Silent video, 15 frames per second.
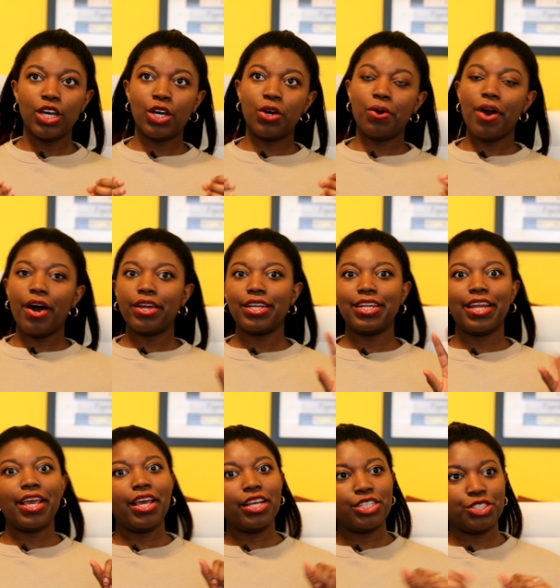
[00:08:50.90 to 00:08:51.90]
go out in
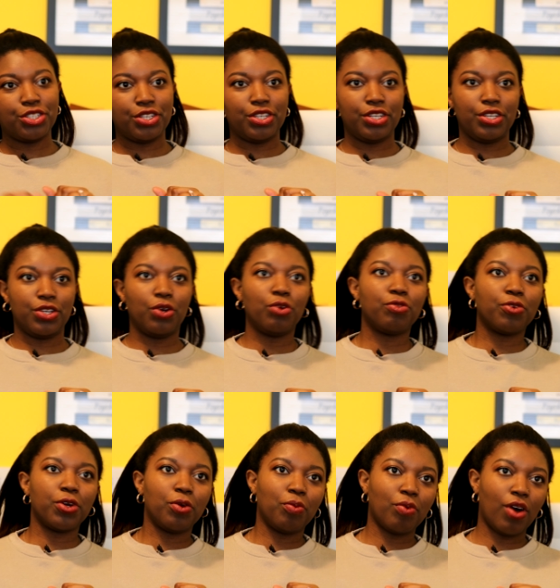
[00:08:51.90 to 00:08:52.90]
nature, go
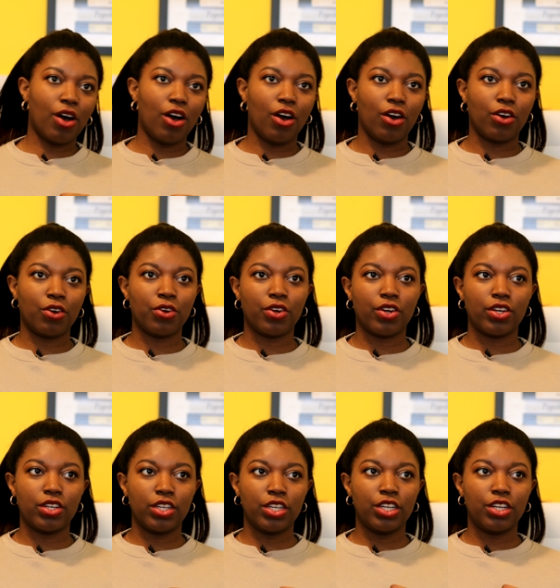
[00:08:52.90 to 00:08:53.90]
for a walk,
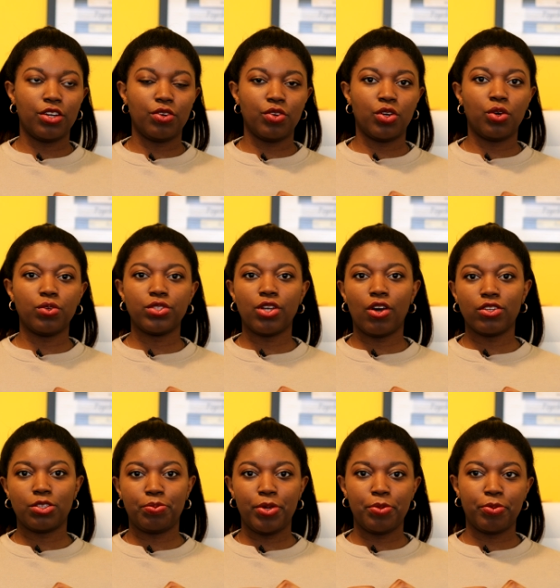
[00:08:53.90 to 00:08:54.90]
or, you know, go talk
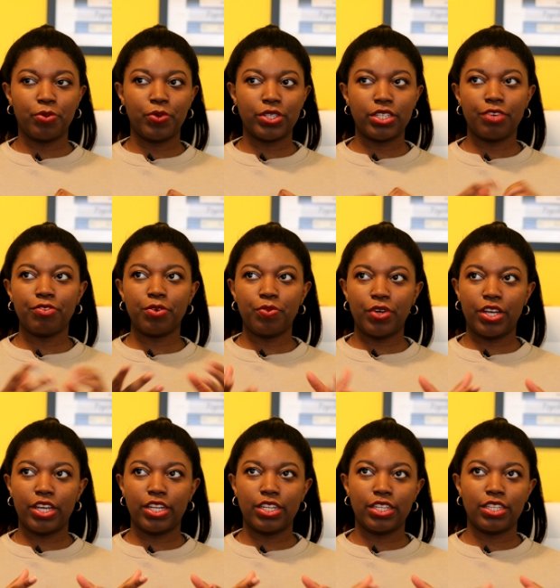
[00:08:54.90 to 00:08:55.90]
to people, which
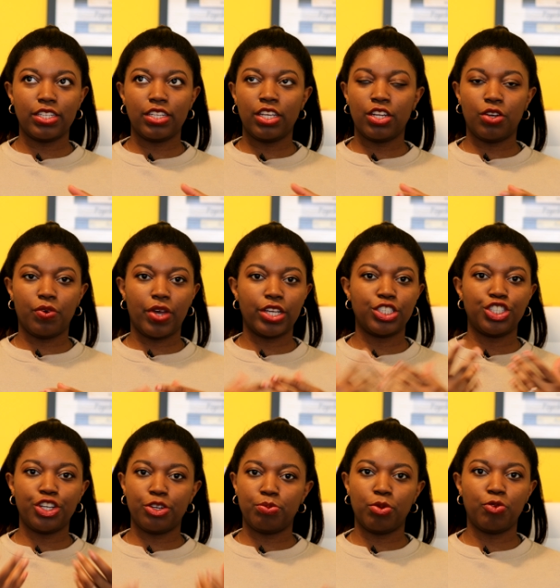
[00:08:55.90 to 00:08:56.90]
everyone, you know, has
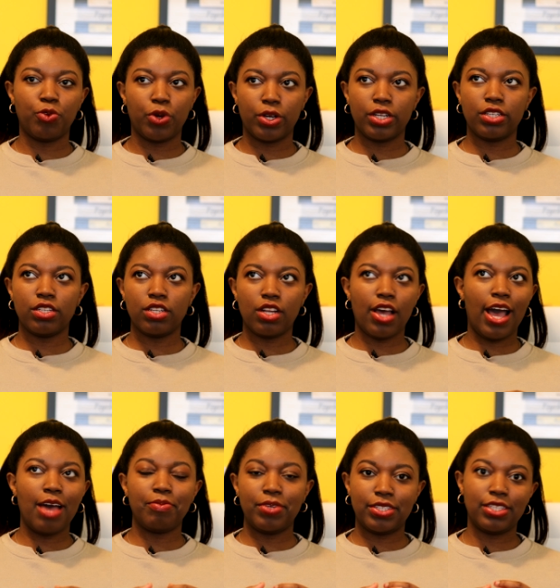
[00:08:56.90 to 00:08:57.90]
shared before.
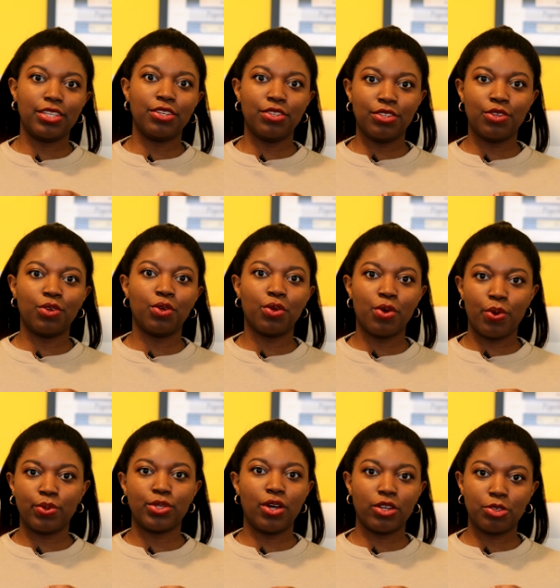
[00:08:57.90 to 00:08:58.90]
Obviously,
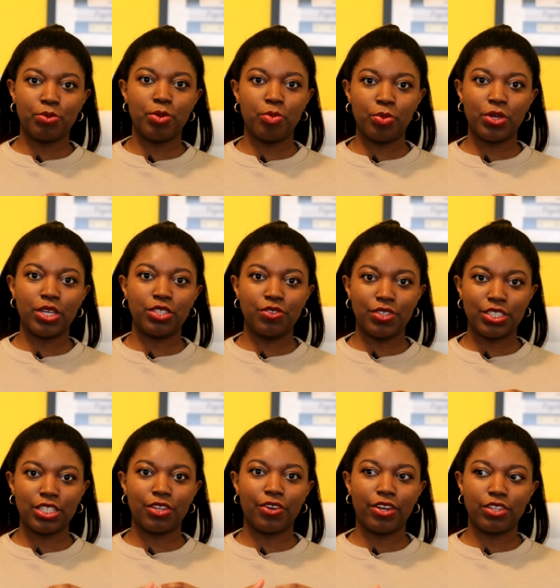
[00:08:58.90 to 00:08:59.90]
go talk to people because you get
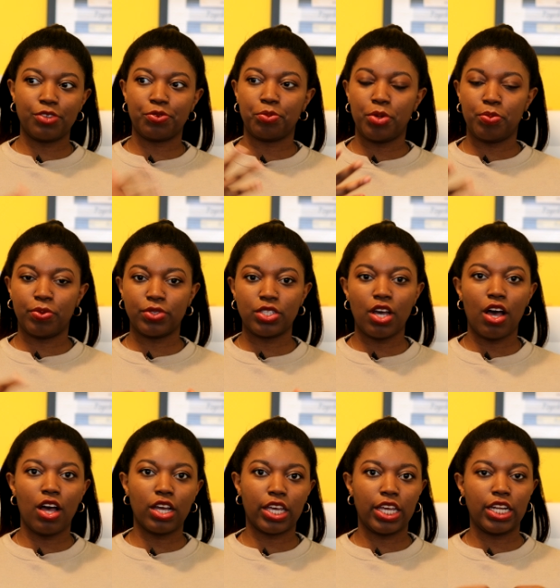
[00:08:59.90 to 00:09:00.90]
to learn how different people
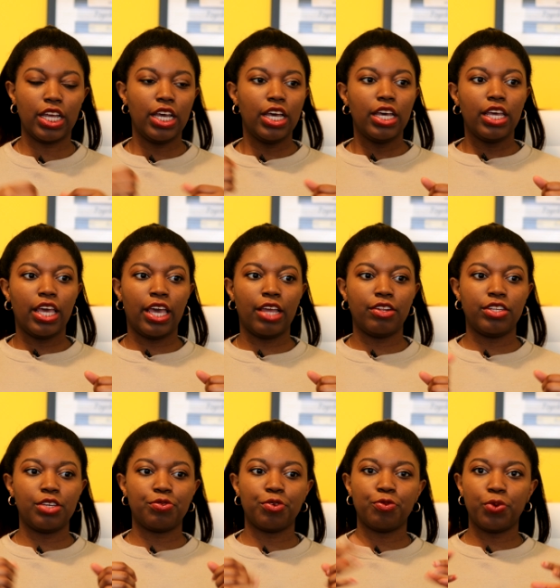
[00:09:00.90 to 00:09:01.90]
talk and
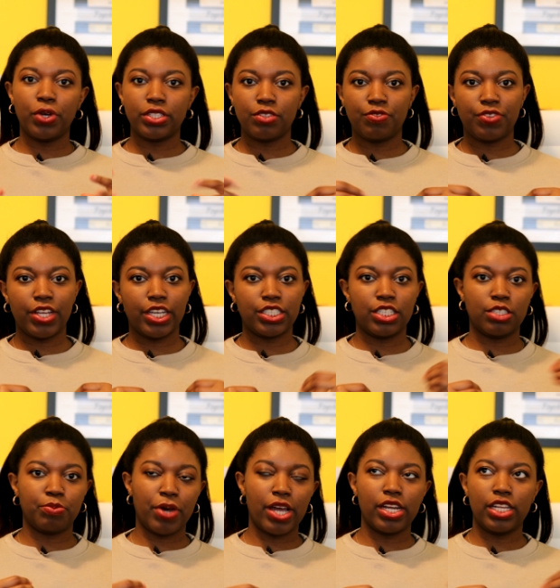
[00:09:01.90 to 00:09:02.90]
different voice
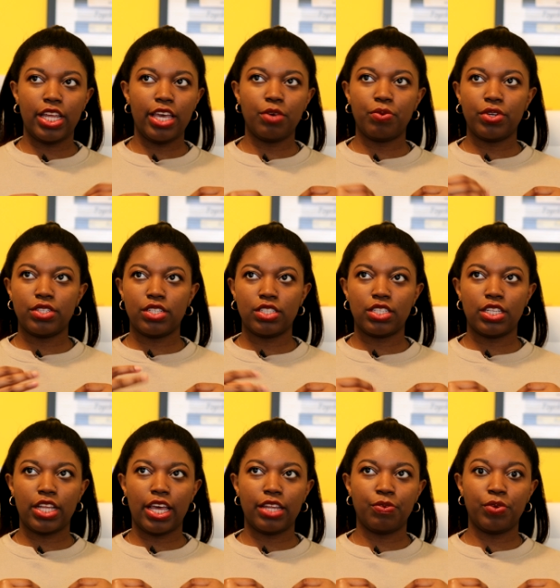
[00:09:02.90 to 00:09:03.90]
inflections, body language, this
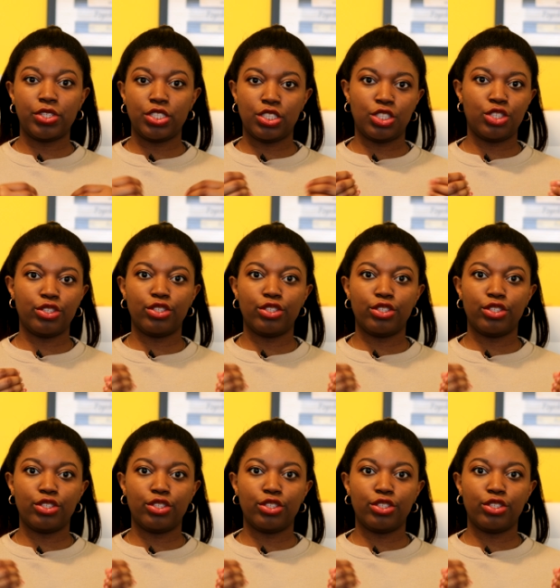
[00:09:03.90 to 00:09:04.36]
and that, which is